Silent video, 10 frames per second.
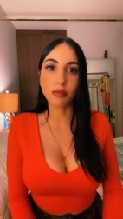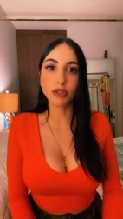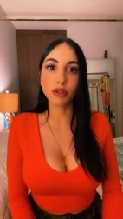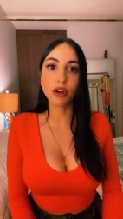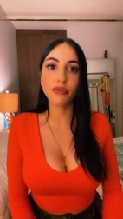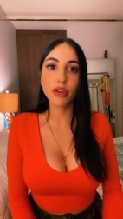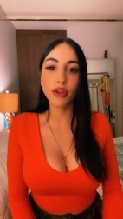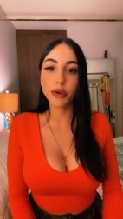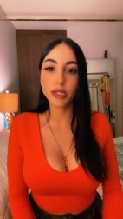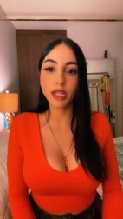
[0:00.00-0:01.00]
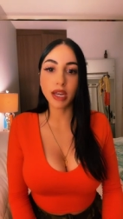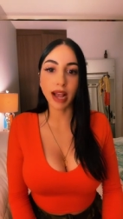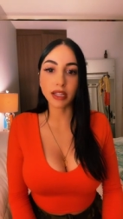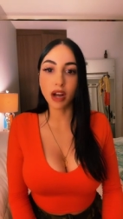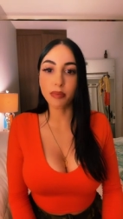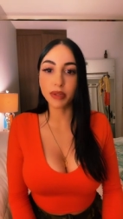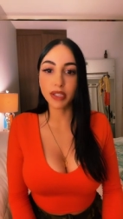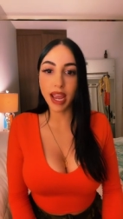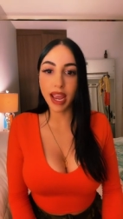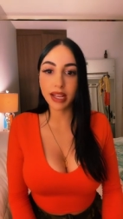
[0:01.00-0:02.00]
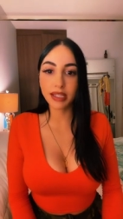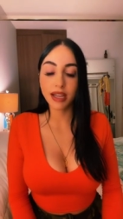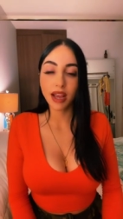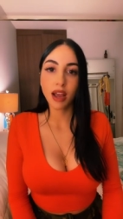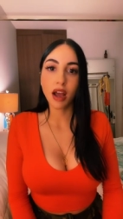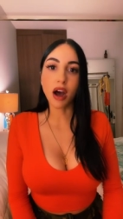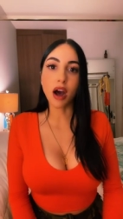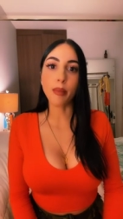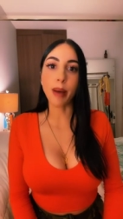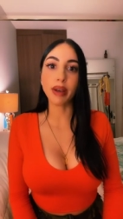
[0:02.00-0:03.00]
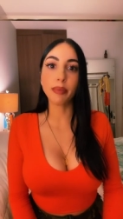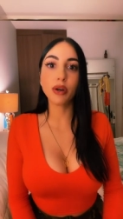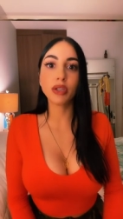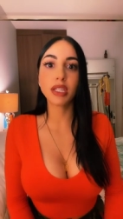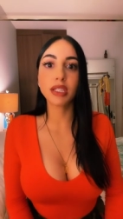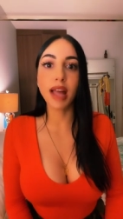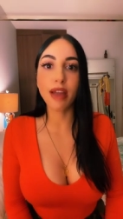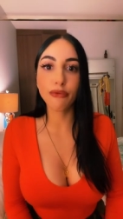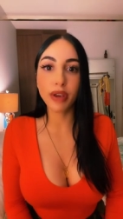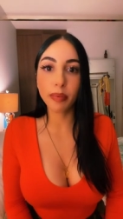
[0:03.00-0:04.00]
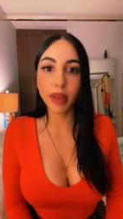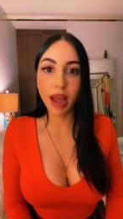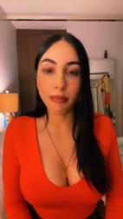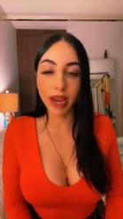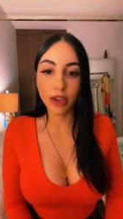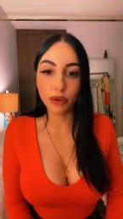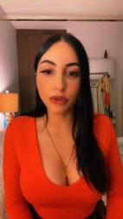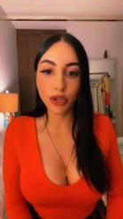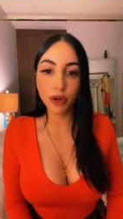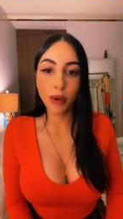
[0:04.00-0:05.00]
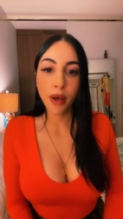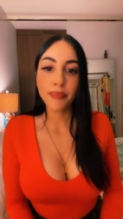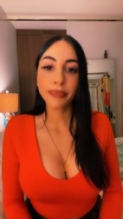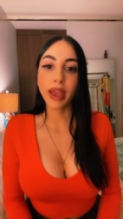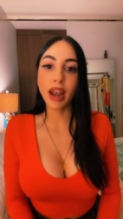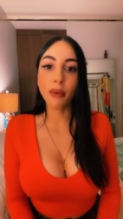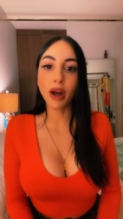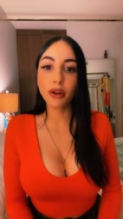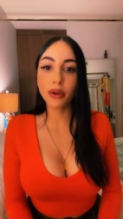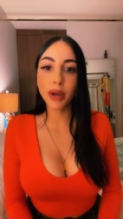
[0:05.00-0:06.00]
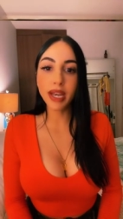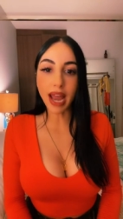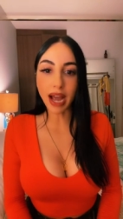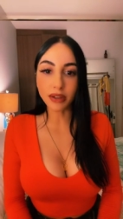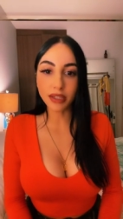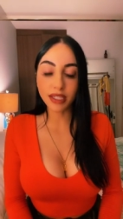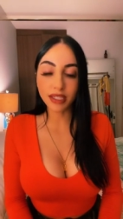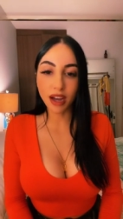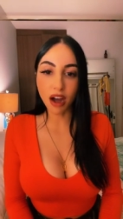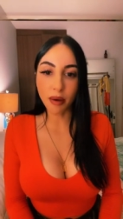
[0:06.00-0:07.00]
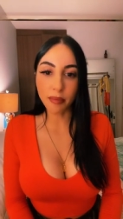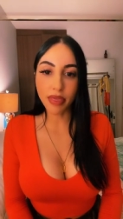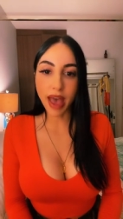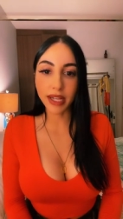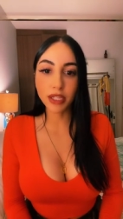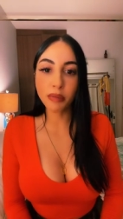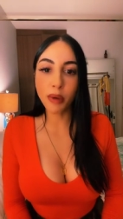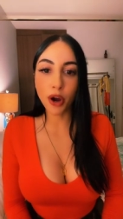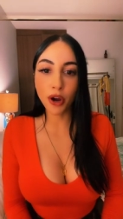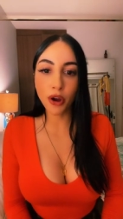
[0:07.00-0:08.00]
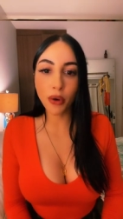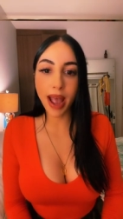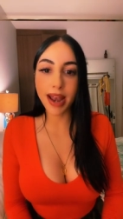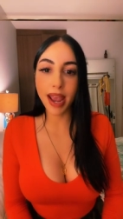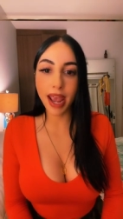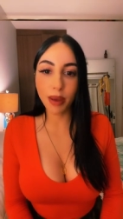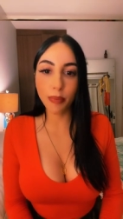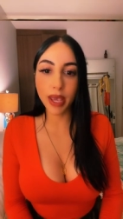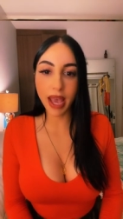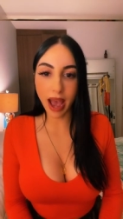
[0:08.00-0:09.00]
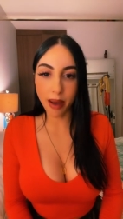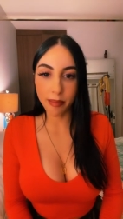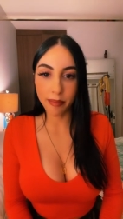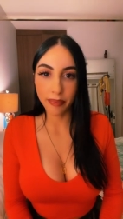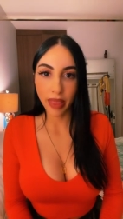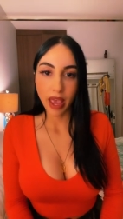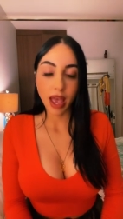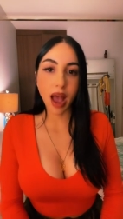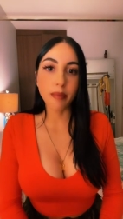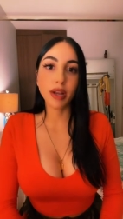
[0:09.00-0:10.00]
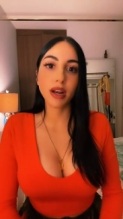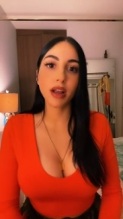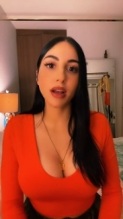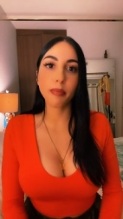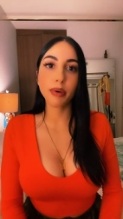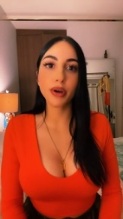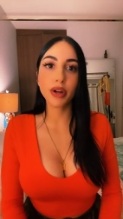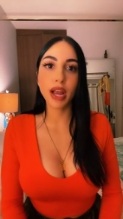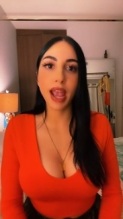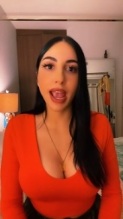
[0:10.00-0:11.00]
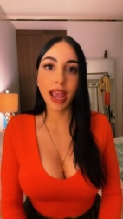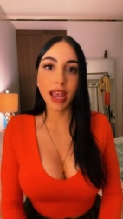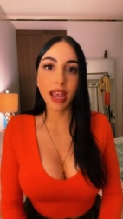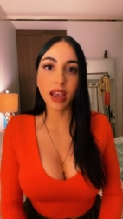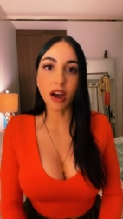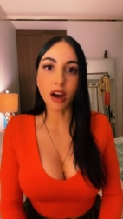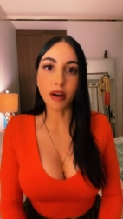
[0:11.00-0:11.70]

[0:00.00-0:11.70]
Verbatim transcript: So look for those in the next couple days. I'm going to post this live replay on my YouTube. And I want to announce that tomorrow at 8 p.m., I'm going to put a